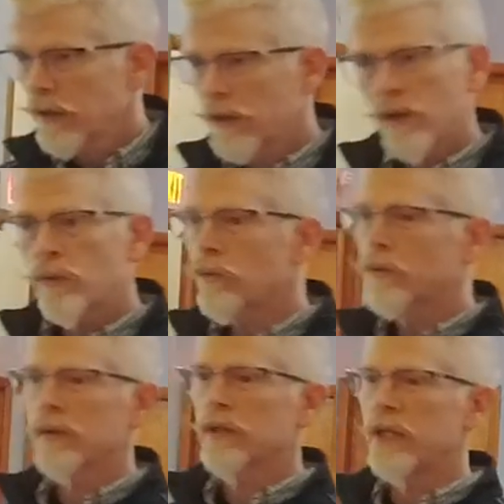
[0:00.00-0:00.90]
No,
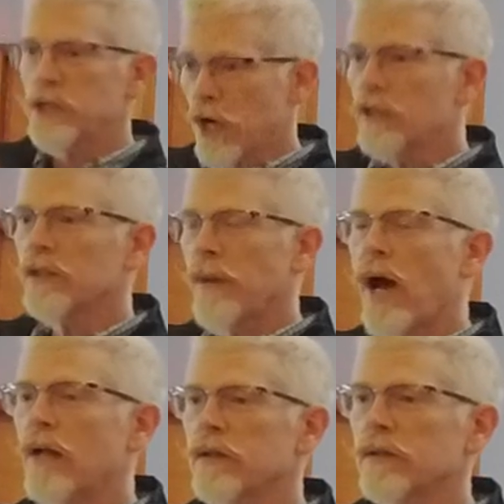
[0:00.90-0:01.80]
it talks
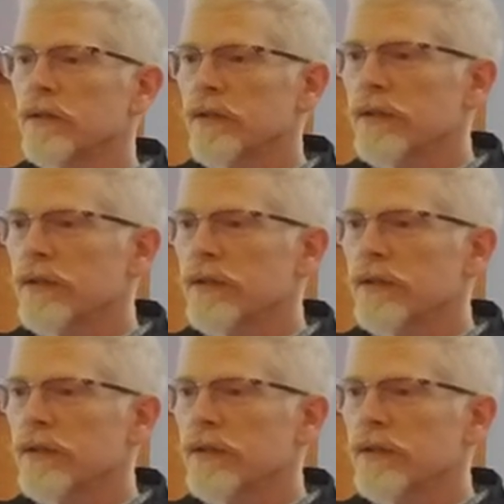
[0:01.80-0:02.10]
about